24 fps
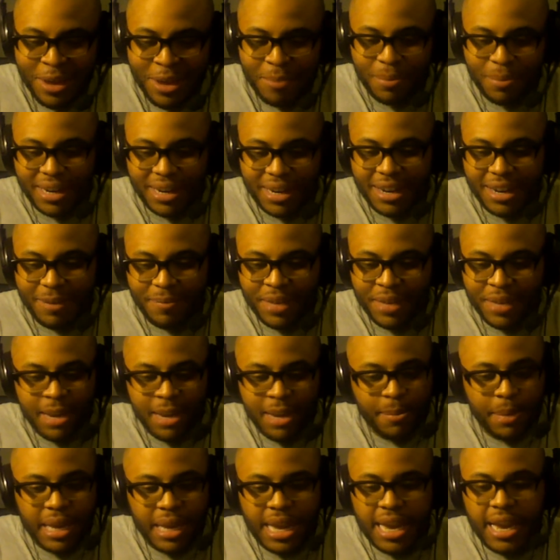
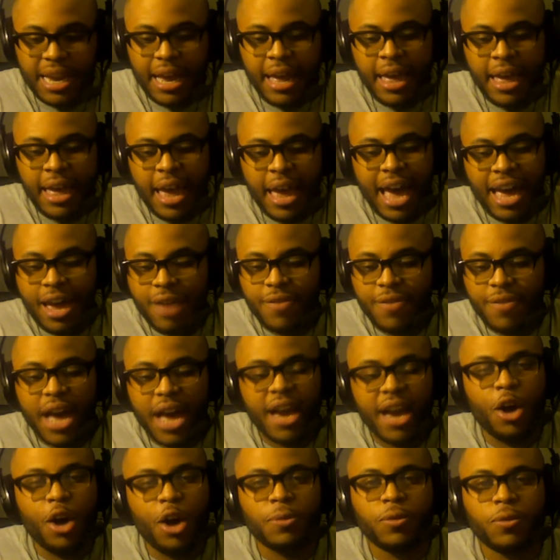But yeah, I have
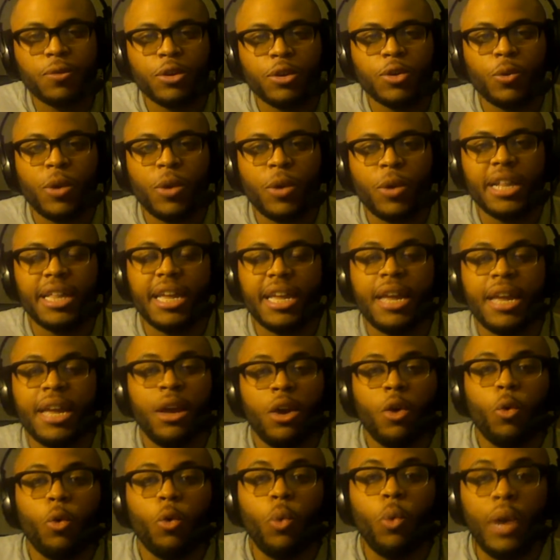high hopes for Swaley.
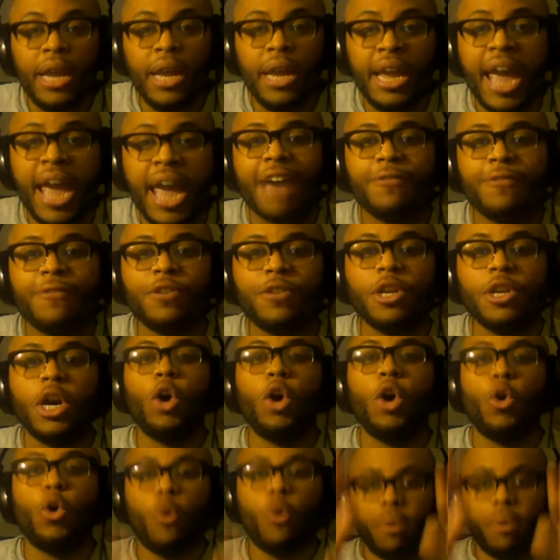We have to
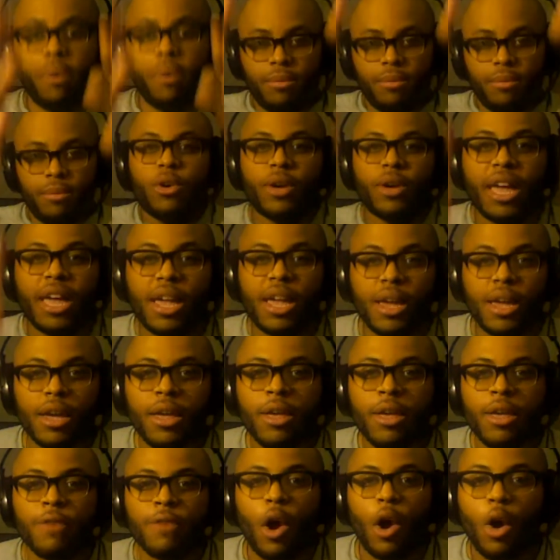hope, okay,
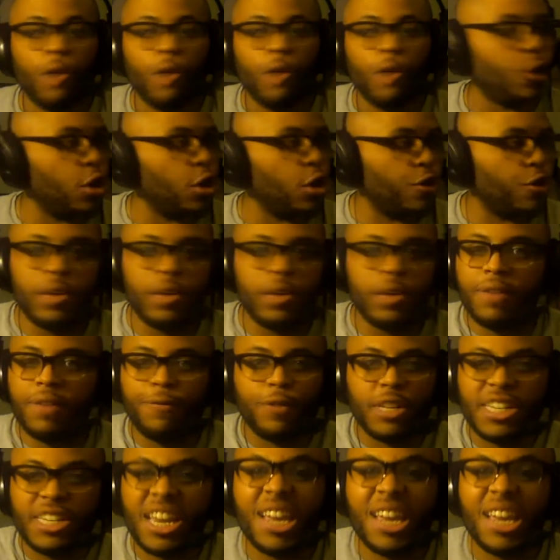
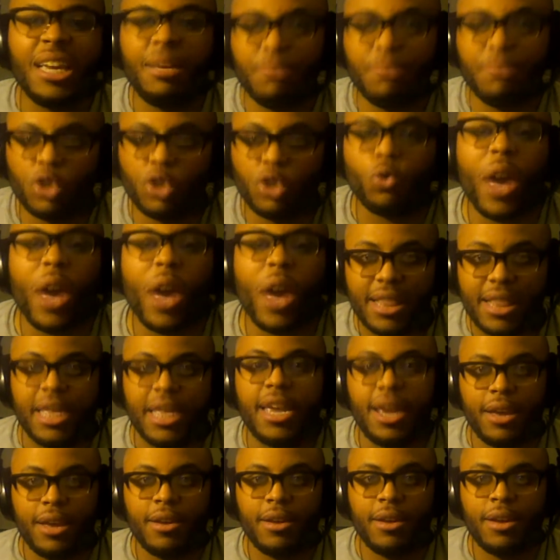for Team
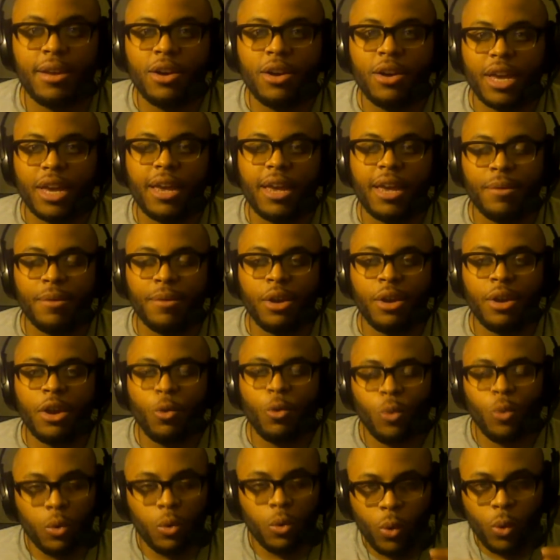Swaley, okay.
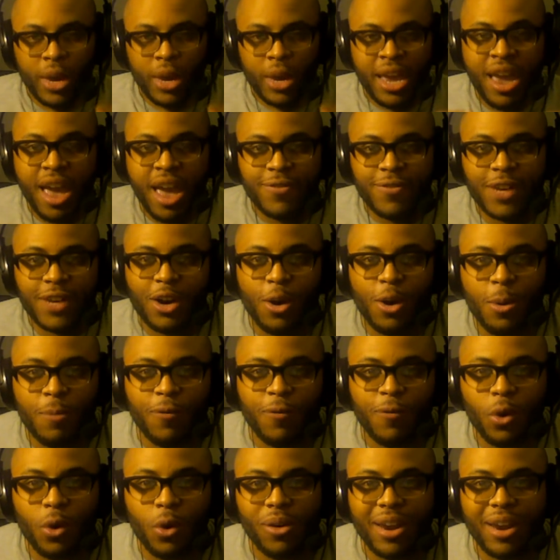What we have to
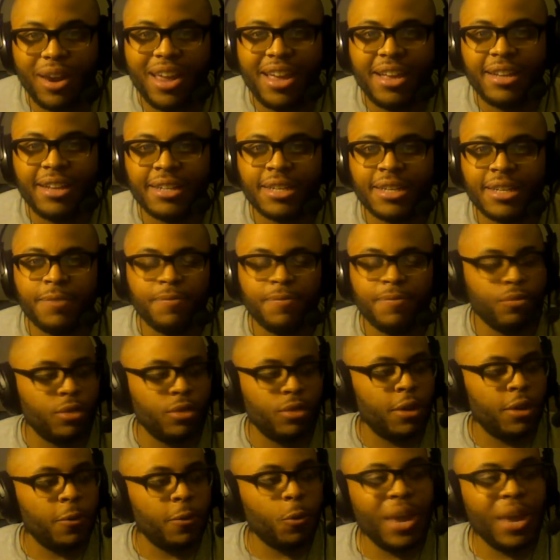hope for is
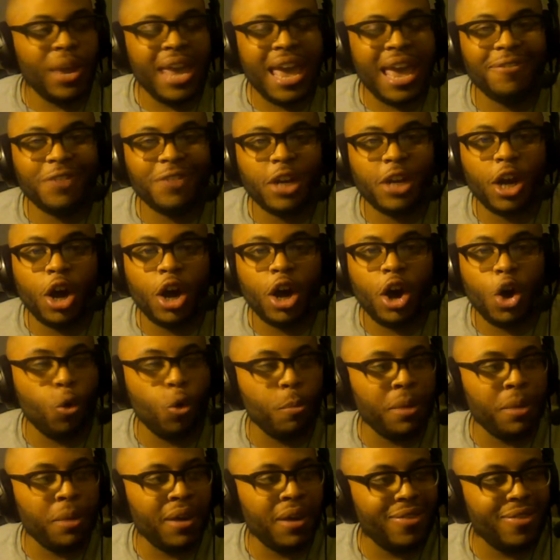we have to
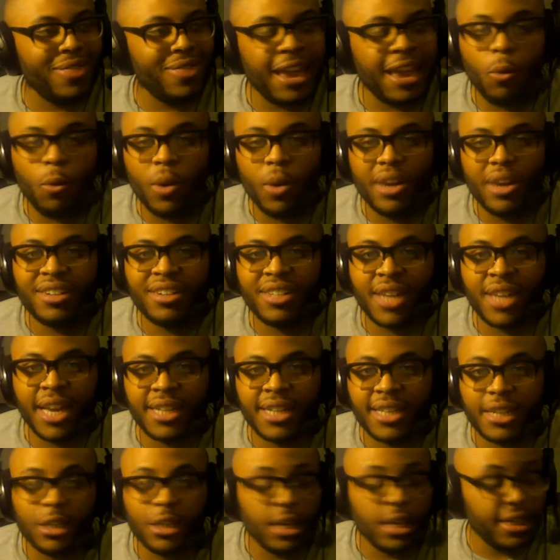hope they win this
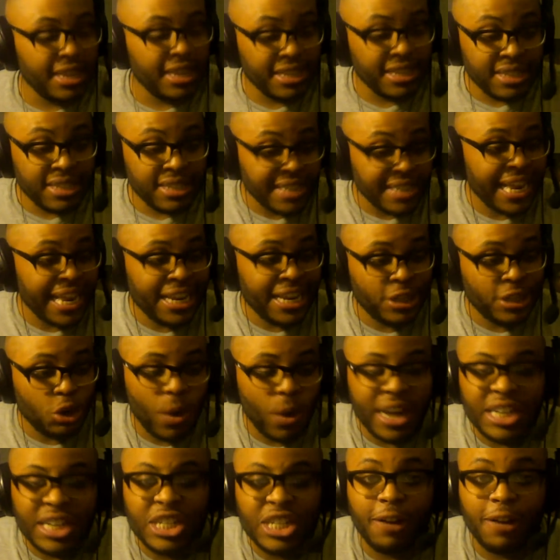next. This next
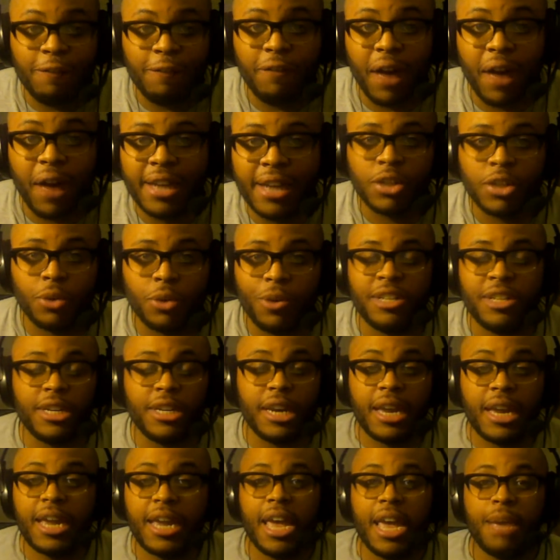HOH defines the rest of
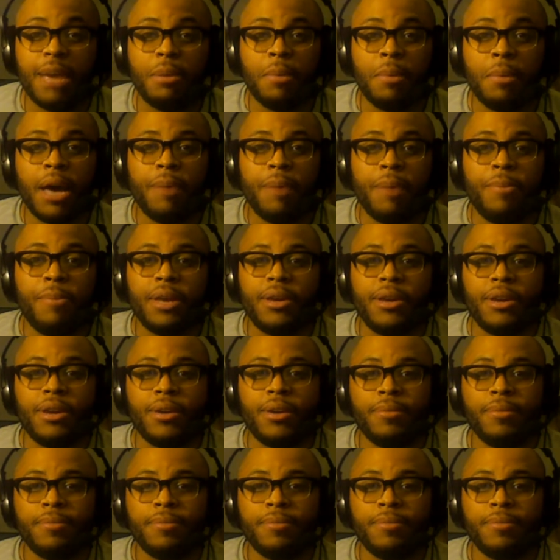the game, in my opinion.